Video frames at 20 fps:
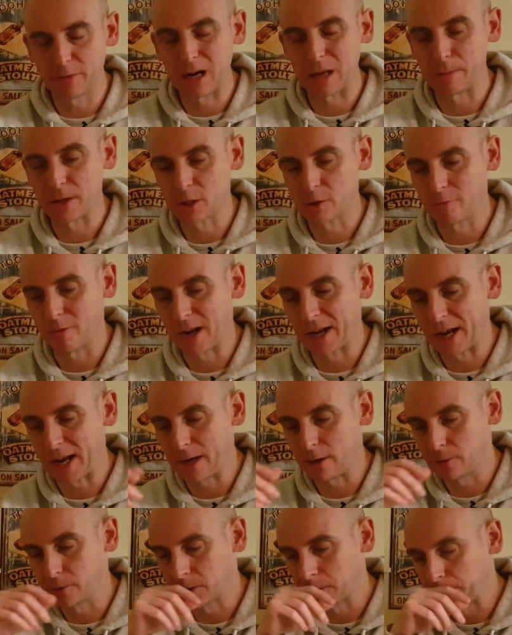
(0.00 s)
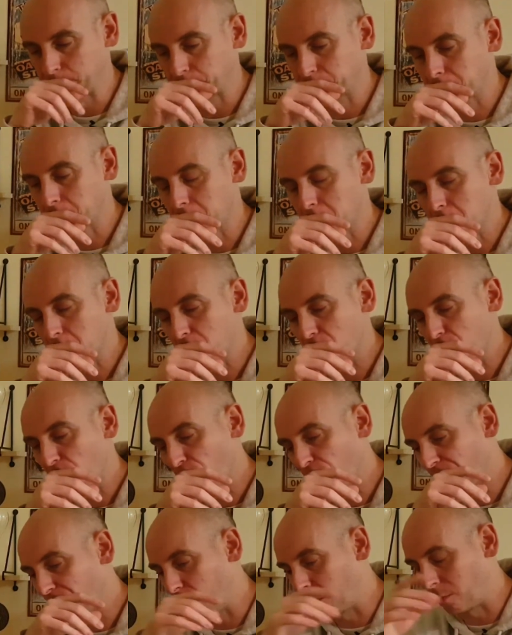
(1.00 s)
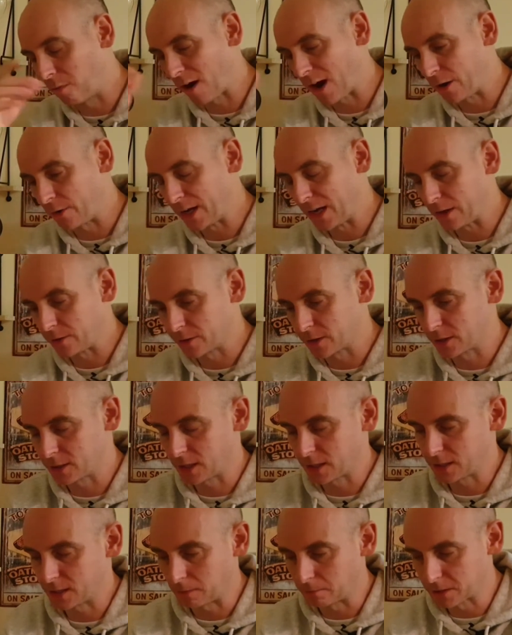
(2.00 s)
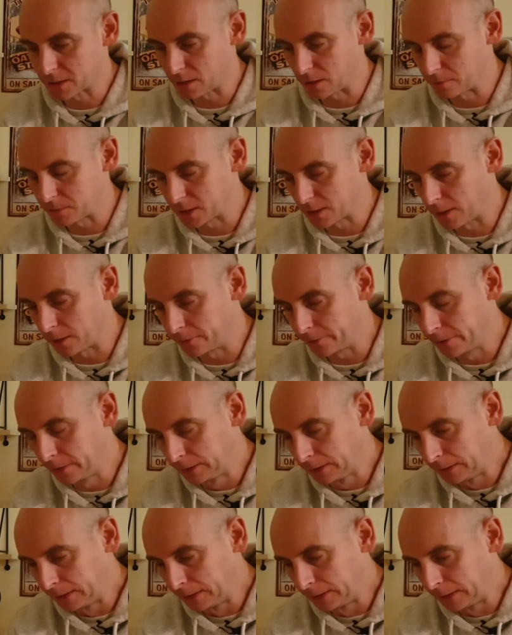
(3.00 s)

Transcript: Flemish red ales, or brown ales as they're sometimes known.